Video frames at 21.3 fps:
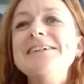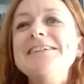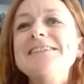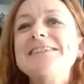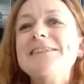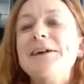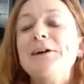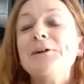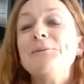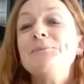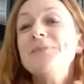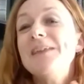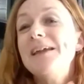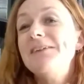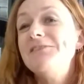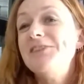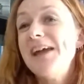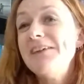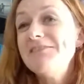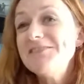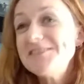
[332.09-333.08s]
So
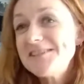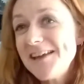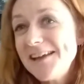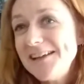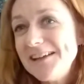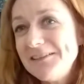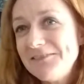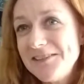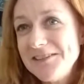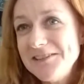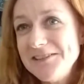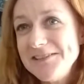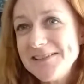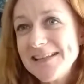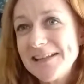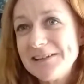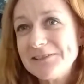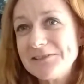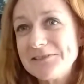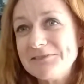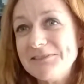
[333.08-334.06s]
if you haven't signed up for the
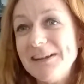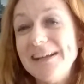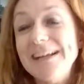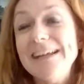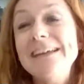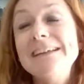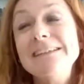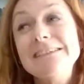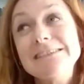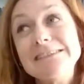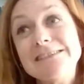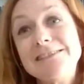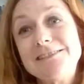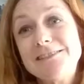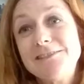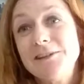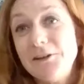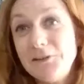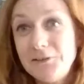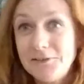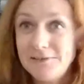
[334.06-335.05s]
newsletter already,
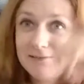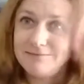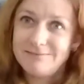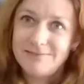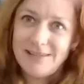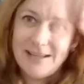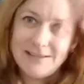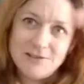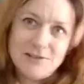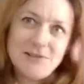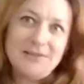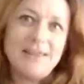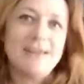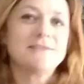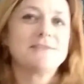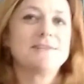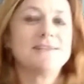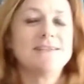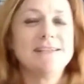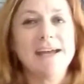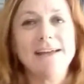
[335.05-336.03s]
go and do that
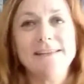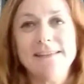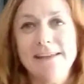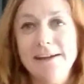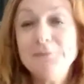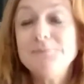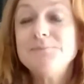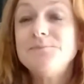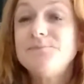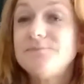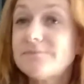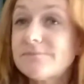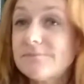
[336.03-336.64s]
sort of down there.